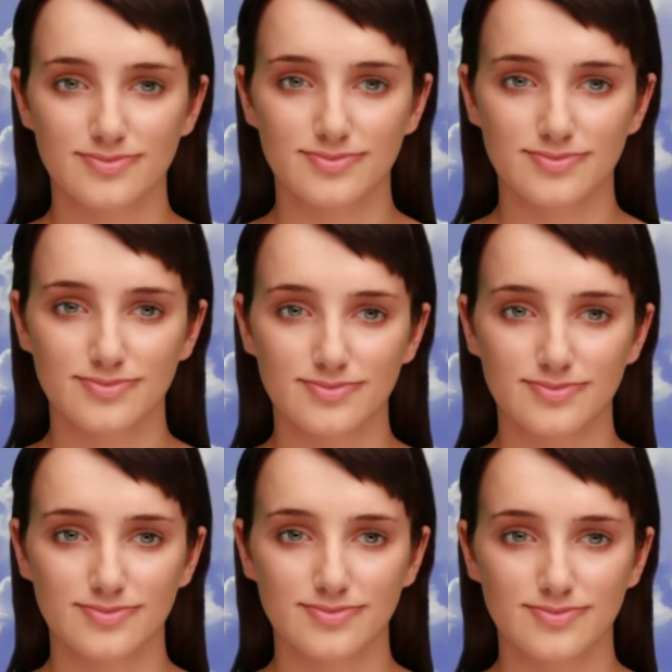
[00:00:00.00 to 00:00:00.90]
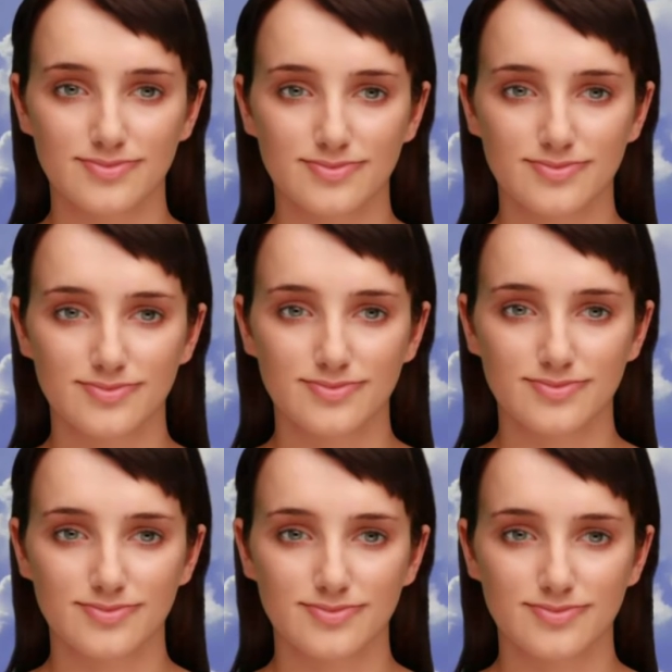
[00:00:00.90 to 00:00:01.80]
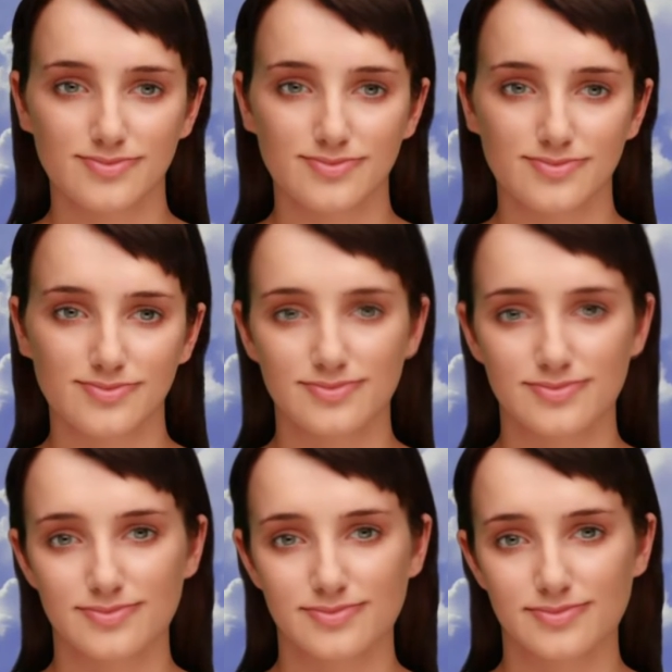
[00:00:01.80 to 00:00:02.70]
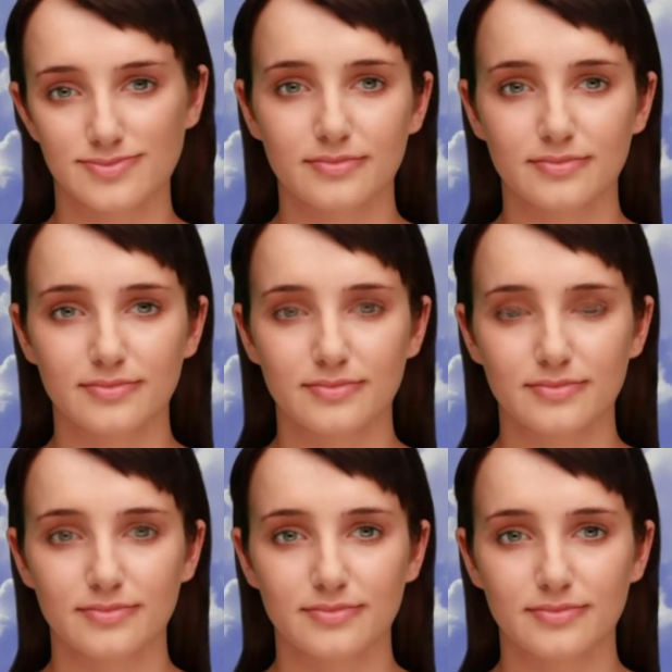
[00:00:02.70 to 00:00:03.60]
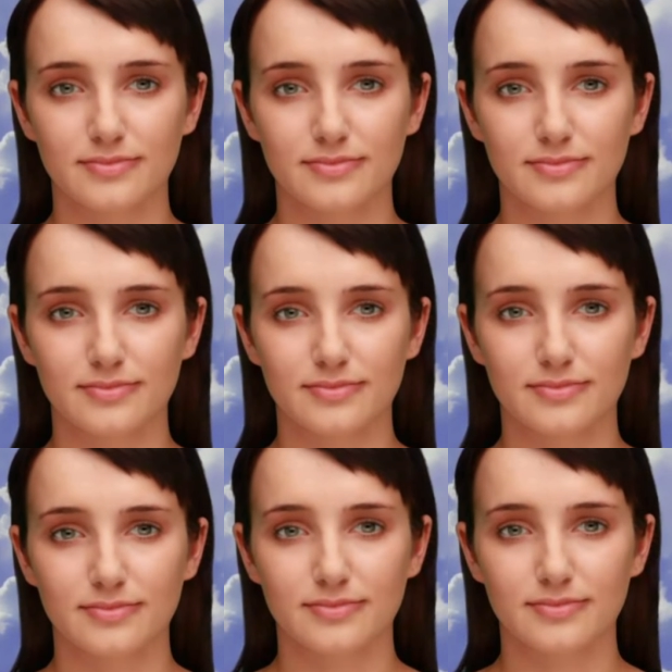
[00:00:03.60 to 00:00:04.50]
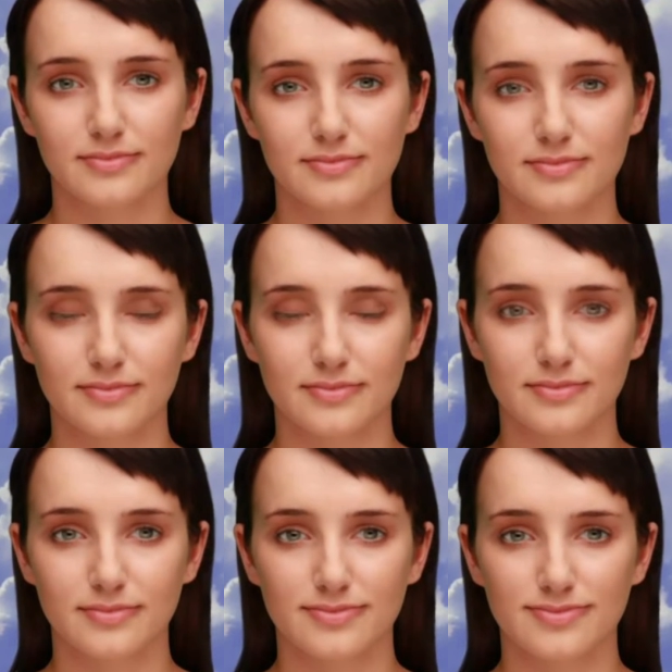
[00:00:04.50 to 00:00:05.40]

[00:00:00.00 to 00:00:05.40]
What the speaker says: (silent)